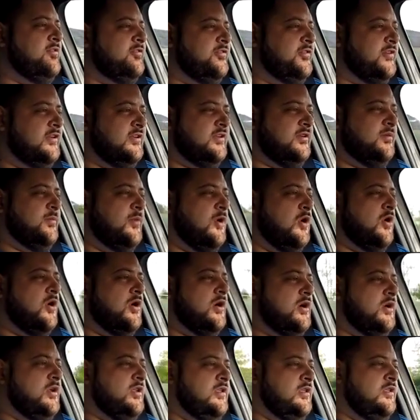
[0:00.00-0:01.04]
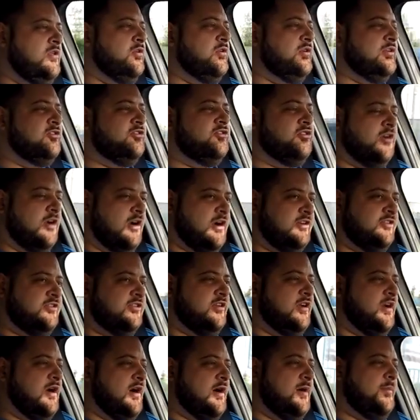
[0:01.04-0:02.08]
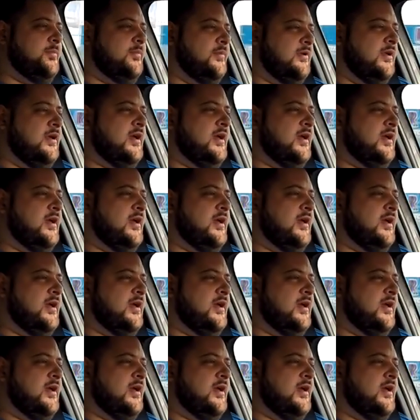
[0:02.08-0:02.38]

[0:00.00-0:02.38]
Furthermore, you can charge it up